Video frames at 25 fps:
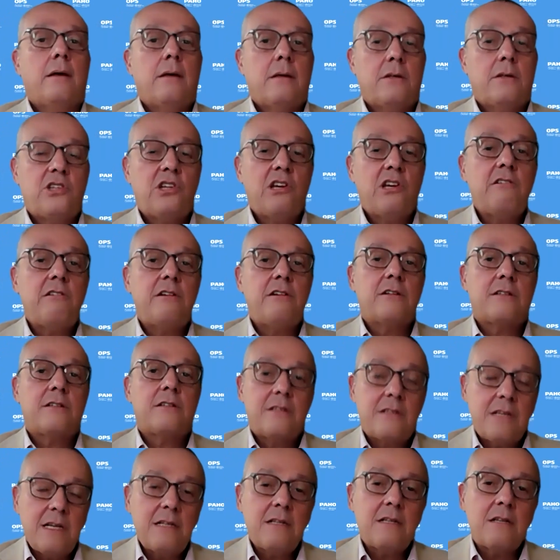serious
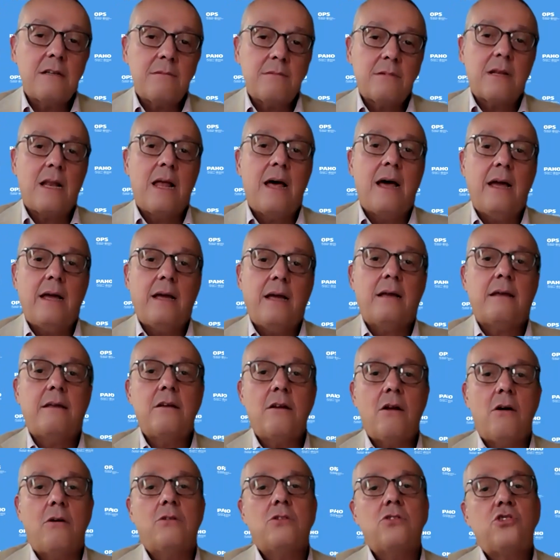symptoms like, you
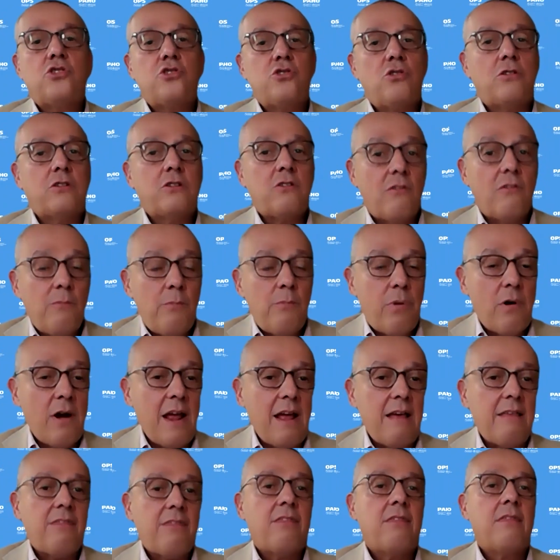know, short of
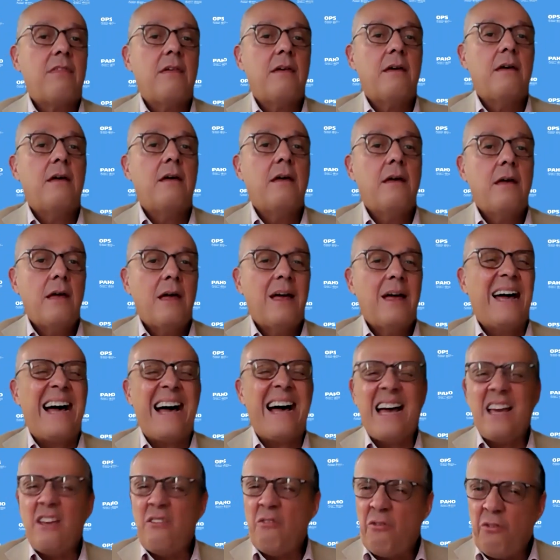breath,
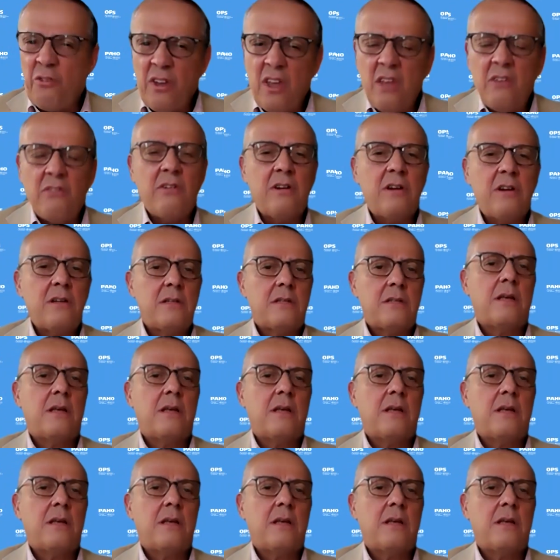high fevers